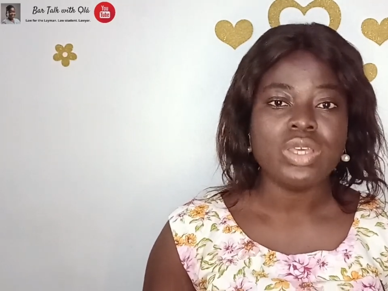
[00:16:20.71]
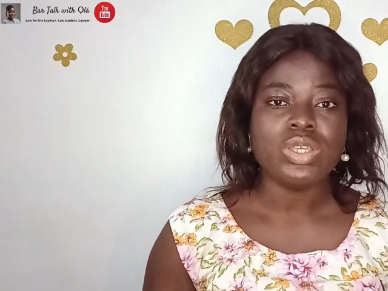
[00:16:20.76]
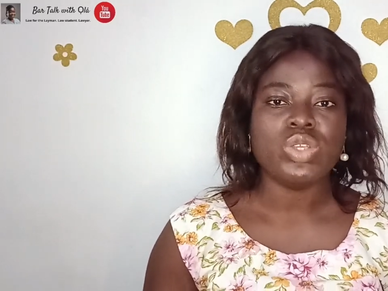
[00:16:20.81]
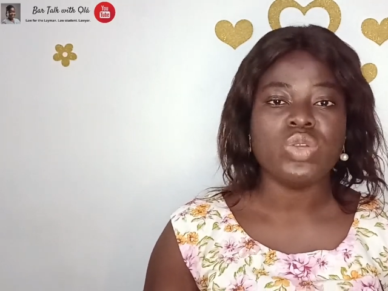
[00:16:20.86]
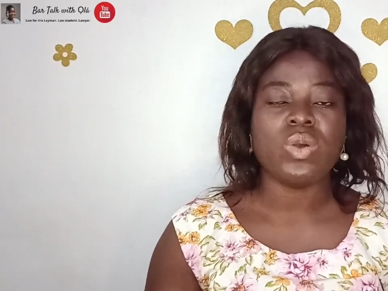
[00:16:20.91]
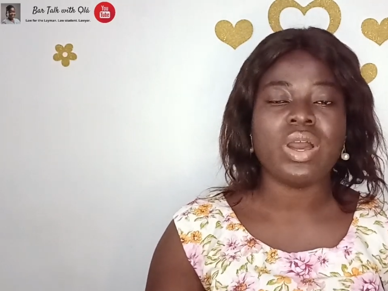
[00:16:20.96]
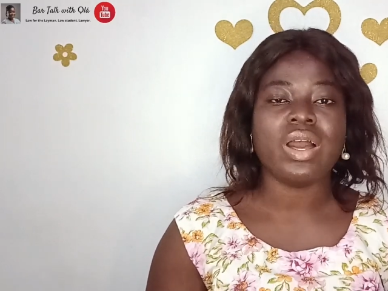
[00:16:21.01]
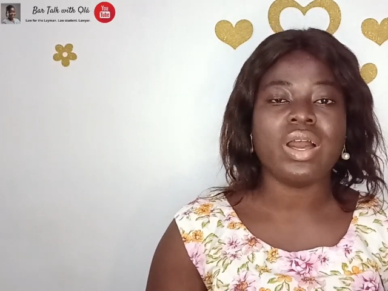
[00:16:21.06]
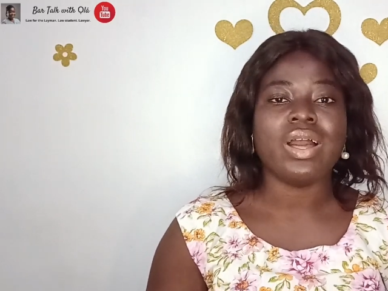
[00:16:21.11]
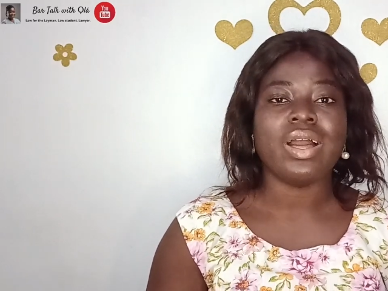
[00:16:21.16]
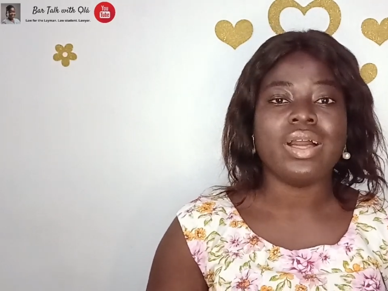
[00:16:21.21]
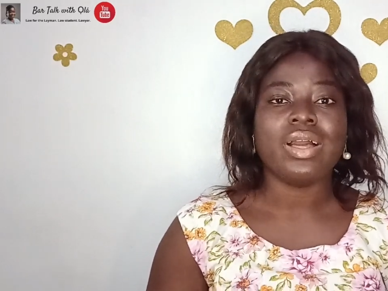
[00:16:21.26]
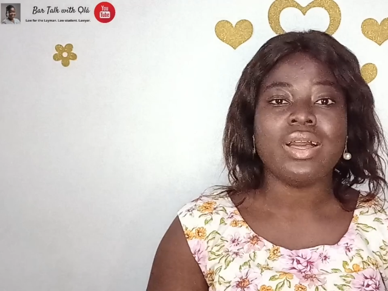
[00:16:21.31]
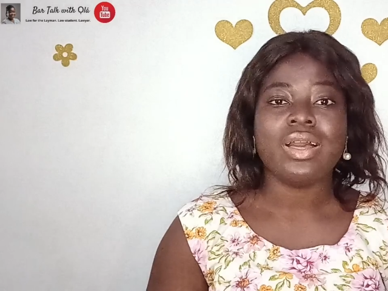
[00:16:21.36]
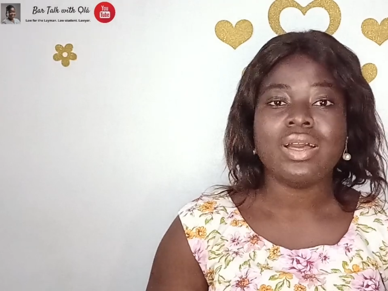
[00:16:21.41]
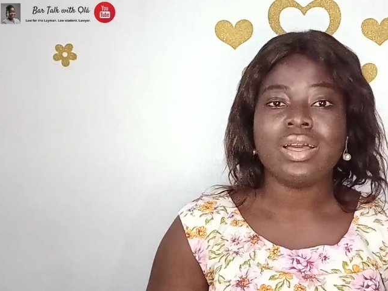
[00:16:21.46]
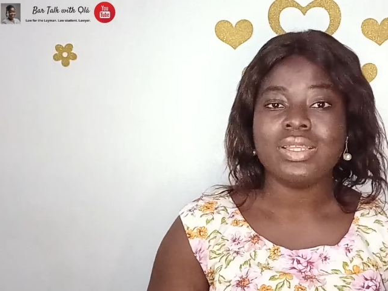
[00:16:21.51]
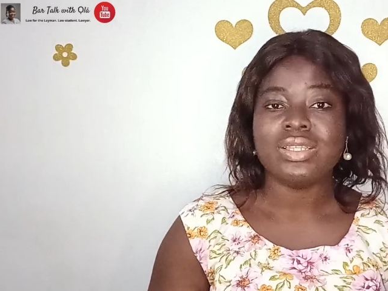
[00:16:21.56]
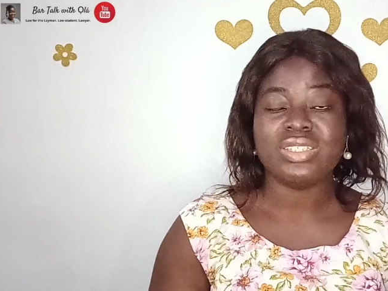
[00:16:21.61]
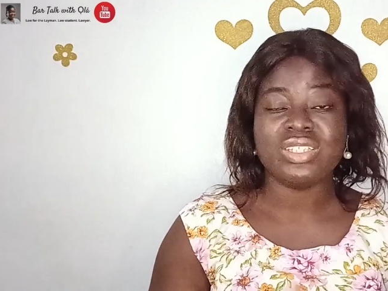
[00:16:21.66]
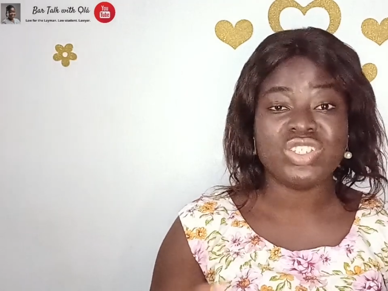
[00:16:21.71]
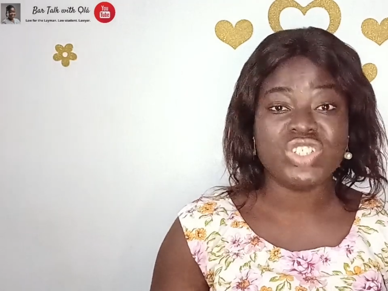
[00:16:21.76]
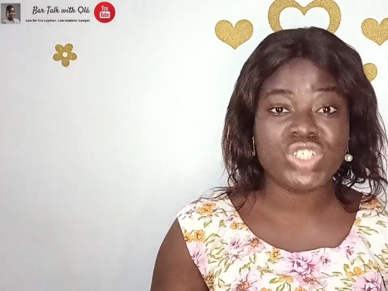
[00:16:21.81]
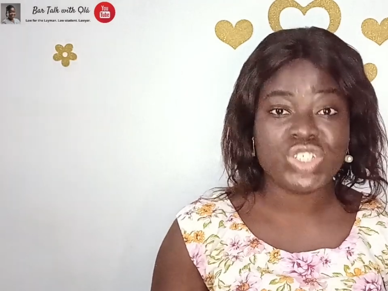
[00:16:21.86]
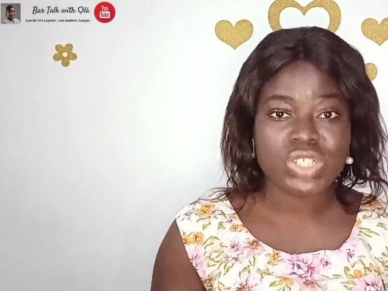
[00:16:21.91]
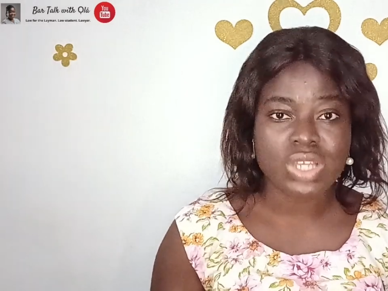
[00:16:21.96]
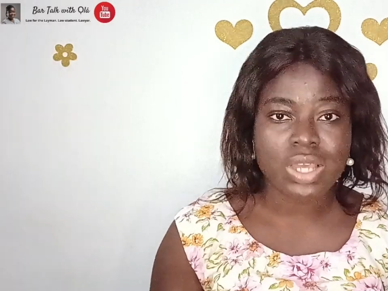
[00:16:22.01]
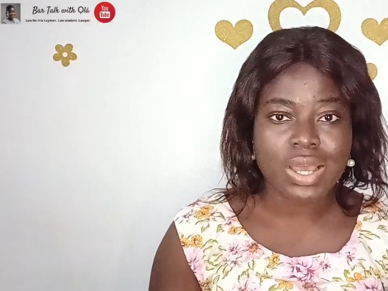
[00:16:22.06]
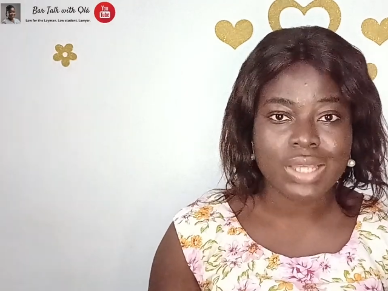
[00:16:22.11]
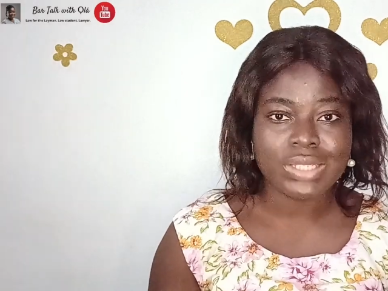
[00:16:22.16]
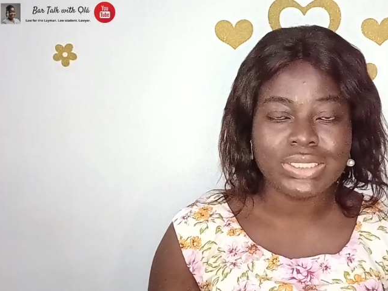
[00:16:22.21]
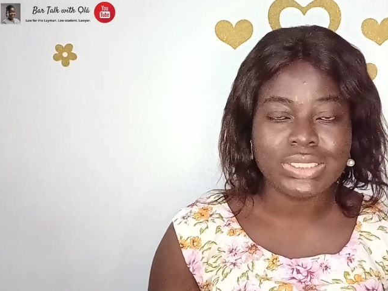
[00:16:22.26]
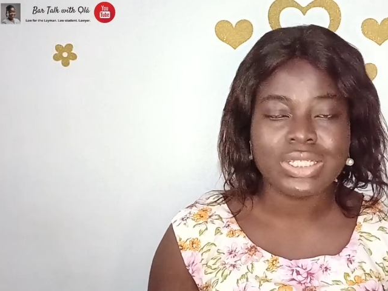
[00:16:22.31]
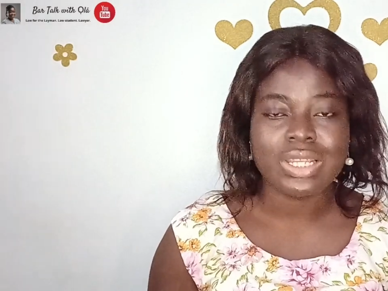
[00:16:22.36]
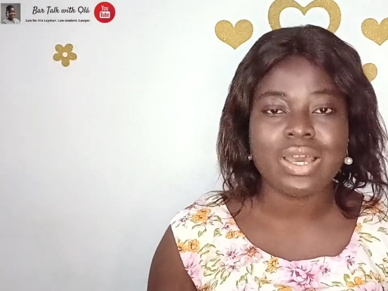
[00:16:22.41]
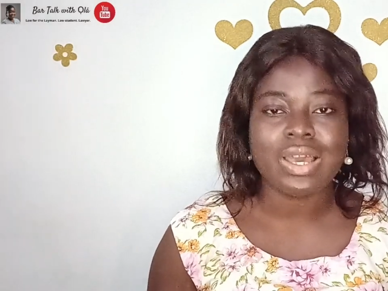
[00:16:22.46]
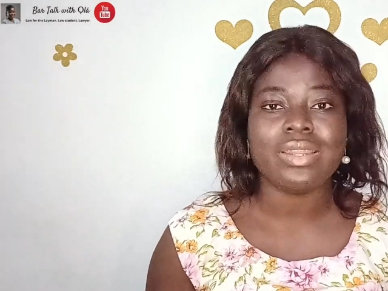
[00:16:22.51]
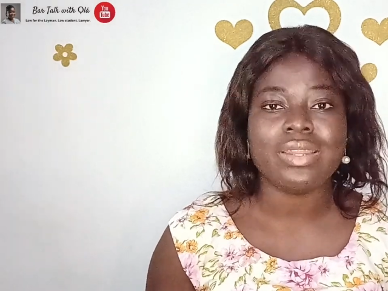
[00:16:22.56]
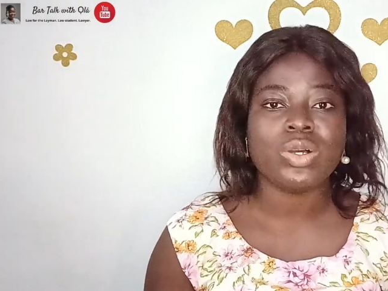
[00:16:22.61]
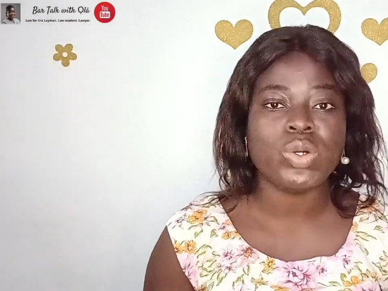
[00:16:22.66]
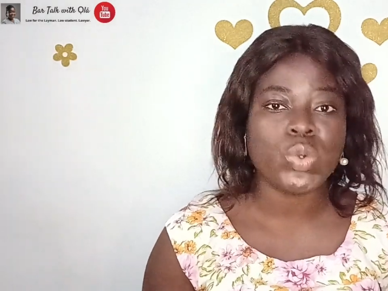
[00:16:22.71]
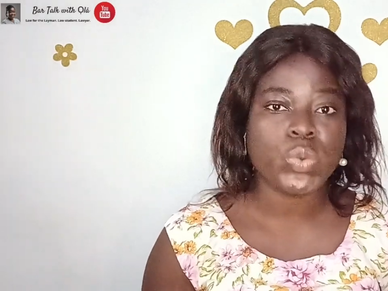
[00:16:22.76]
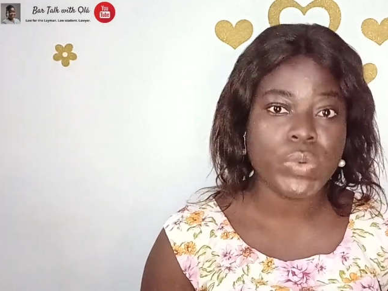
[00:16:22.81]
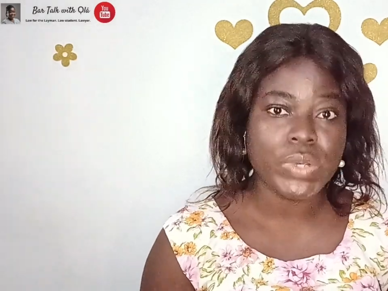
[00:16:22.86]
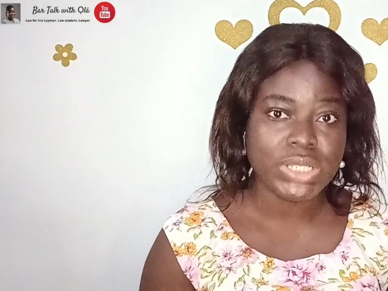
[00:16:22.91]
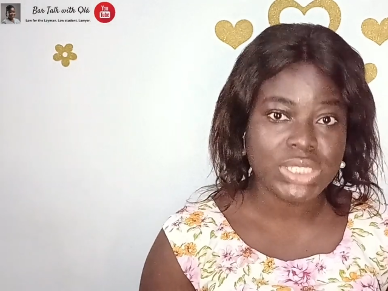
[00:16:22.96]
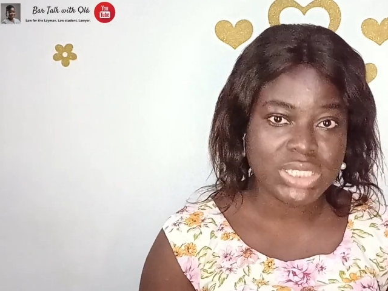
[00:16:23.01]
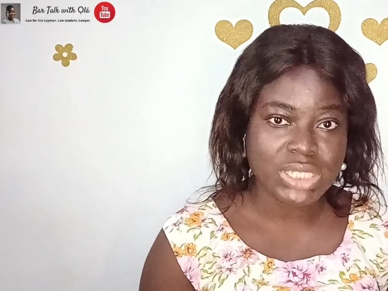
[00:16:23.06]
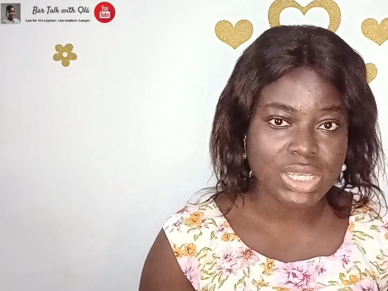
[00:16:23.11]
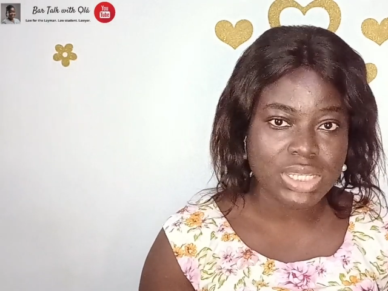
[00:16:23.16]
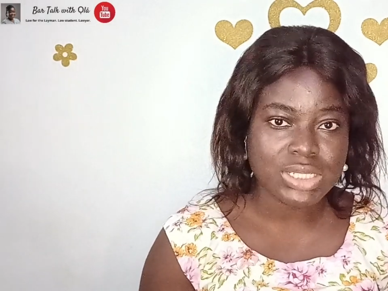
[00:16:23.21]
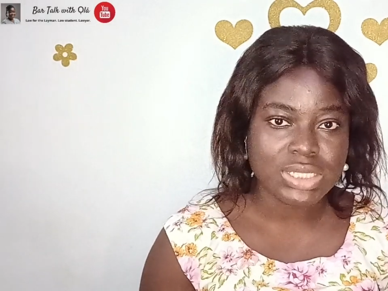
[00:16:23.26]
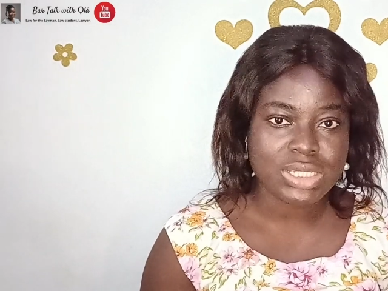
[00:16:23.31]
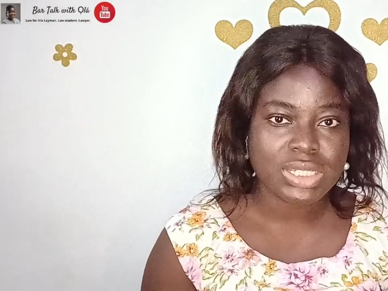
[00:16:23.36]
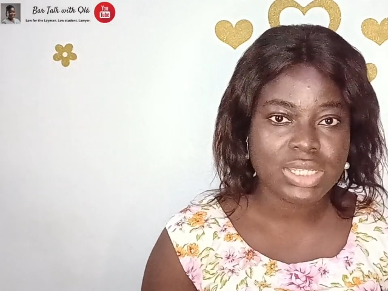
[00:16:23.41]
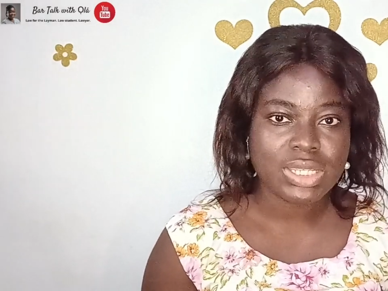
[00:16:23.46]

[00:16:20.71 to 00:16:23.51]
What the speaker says: you are discharged and acquitted.